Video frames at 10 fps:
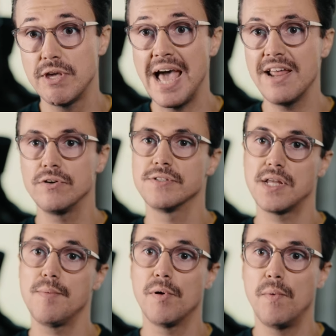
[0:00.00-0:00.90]
cannot
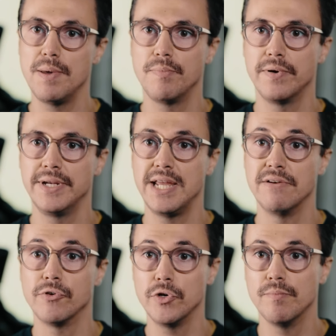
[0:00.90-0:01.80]
skip a waypoint
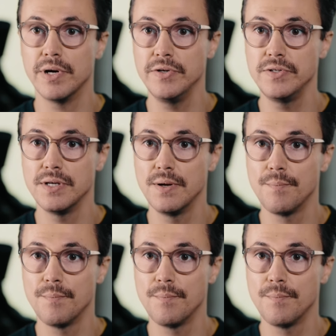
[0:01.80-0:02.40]
in route mode.